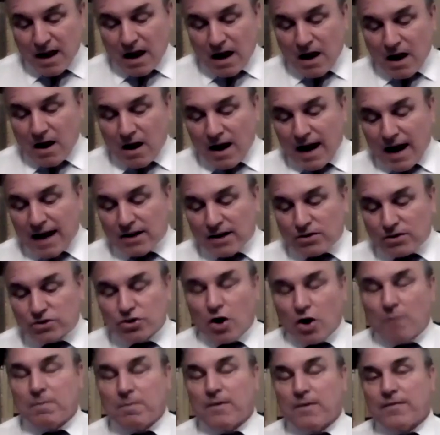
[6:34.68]
Uh, and on
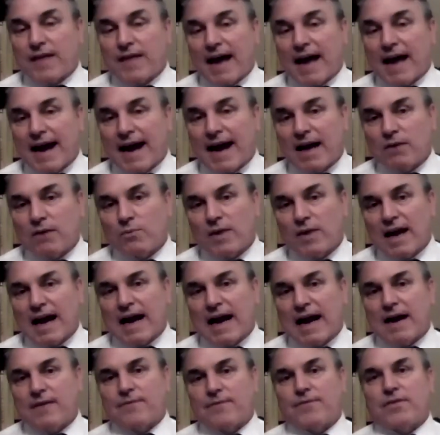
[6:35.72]
top of that, we
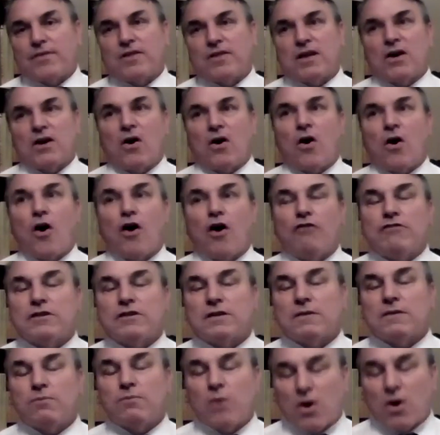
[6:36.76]
have the
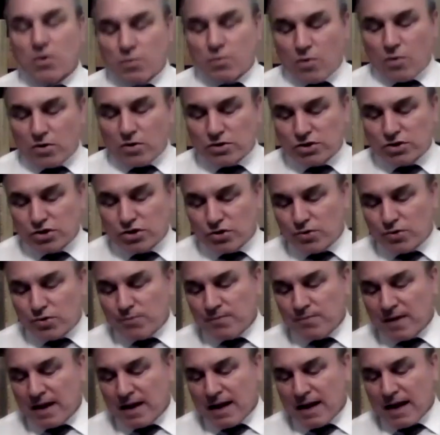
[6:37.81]
horrors of World War
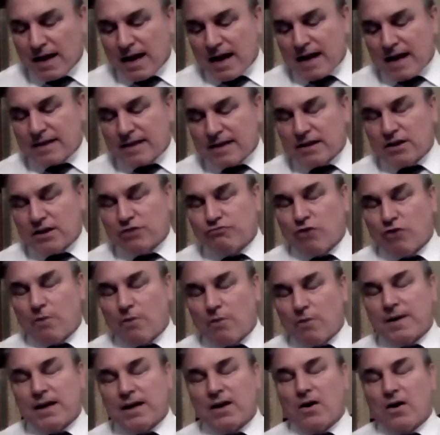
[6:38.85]
II and then the
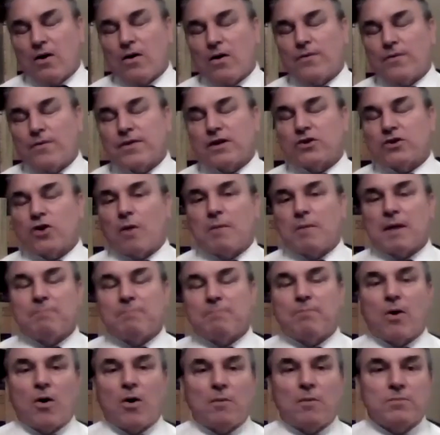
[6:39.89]
dropping of the
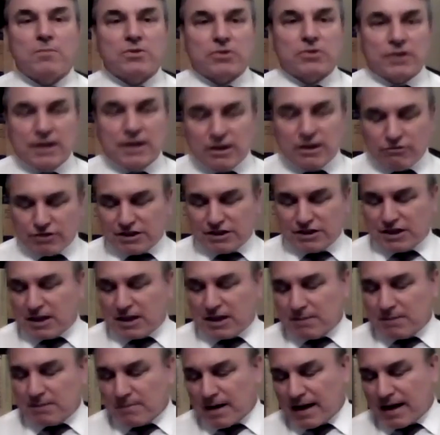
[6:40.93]
atomic bombs on
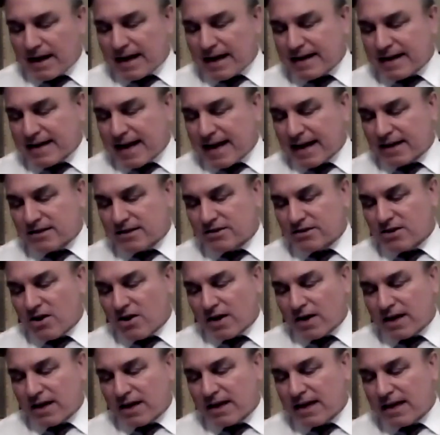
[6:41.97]
Hiroshima and
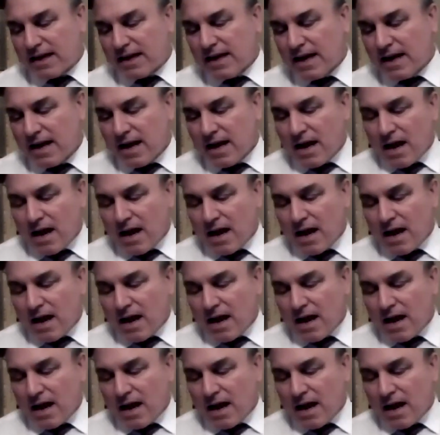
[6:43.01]
Nagasaki